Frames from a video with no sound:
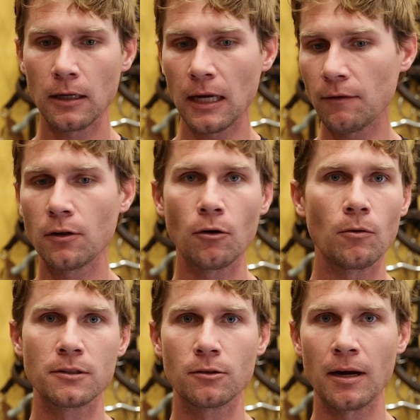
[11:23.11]
even though it
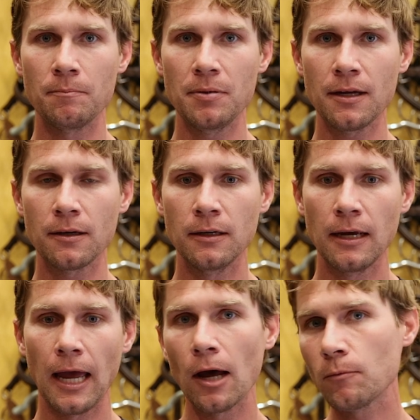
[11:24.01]
wasn't the right bit,
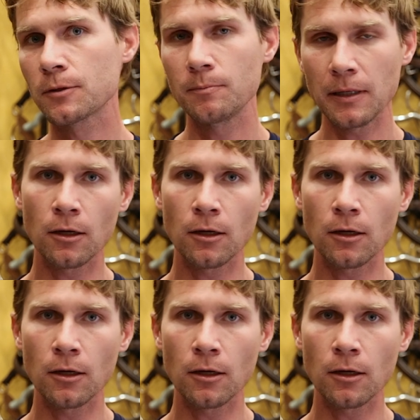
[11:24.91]
helps me